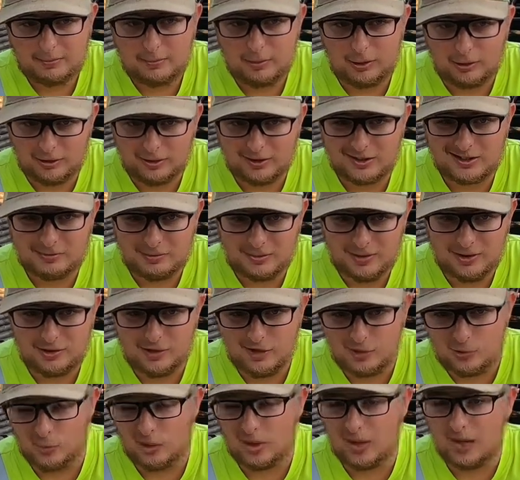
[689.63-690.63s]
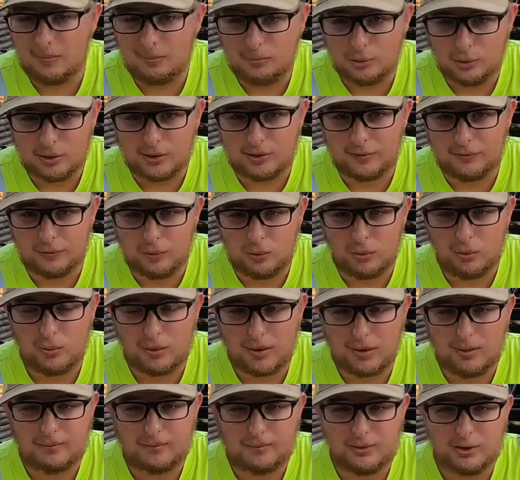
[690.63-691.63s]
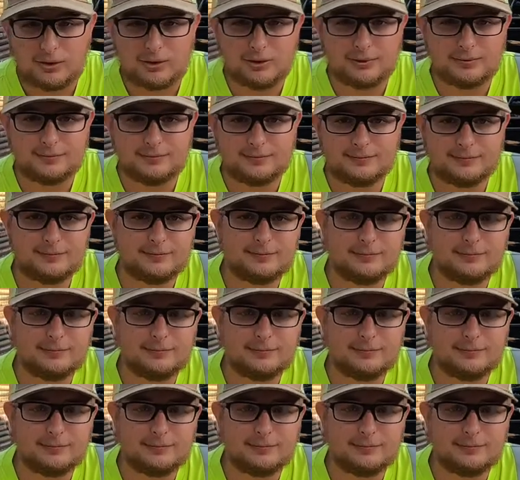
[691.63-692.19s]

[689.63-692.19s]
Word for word: or explain to you what I'm looking for when I'm fishing.